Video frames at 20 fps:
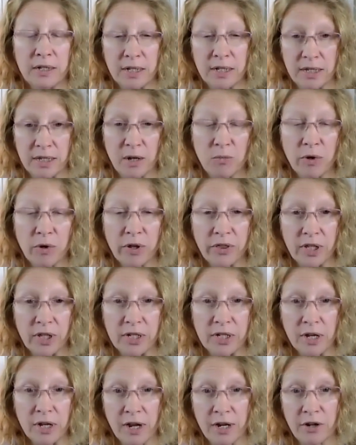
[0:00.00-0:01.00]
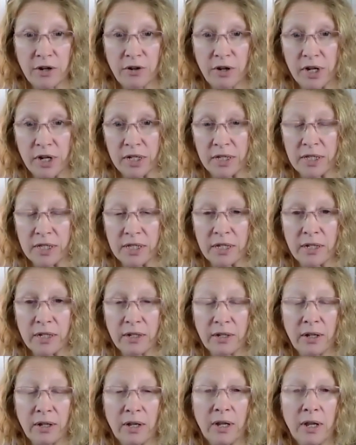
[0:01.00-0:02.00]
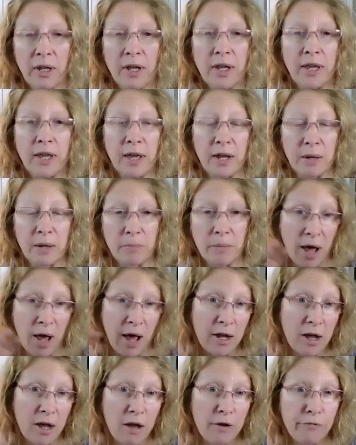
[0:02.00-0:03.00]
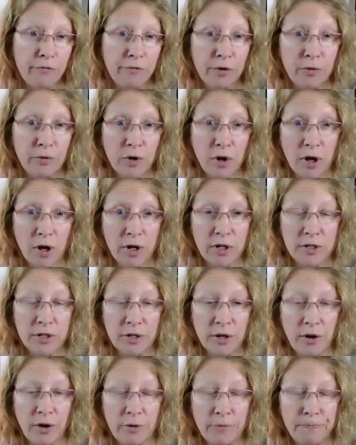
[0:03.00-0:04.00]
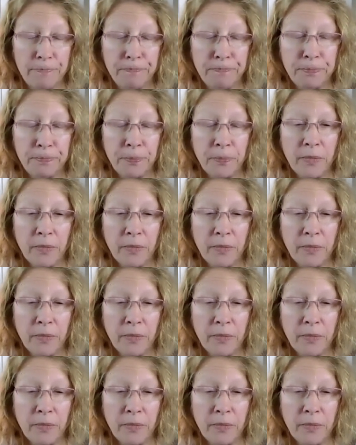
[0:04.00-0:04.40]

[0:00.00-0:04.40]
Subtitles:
to see what the titer is, get him back on fluconazole,